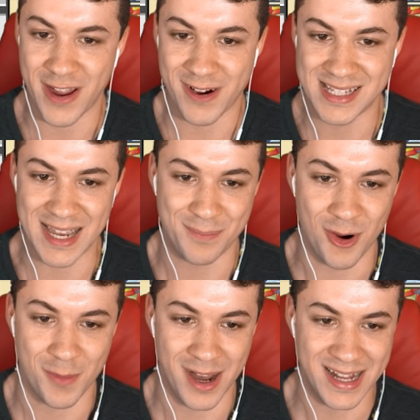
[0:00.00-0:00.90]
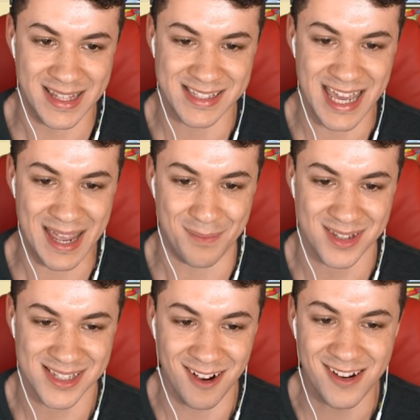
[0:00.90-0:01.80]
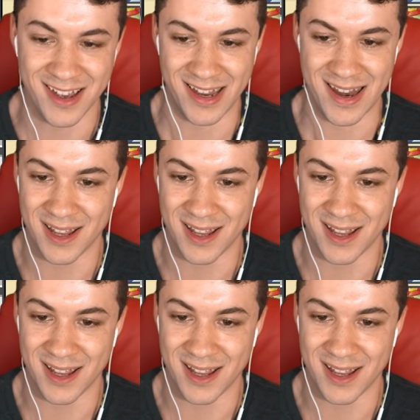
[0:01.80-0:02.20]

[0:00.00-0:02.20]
fairy type Pokemon in this game. So good.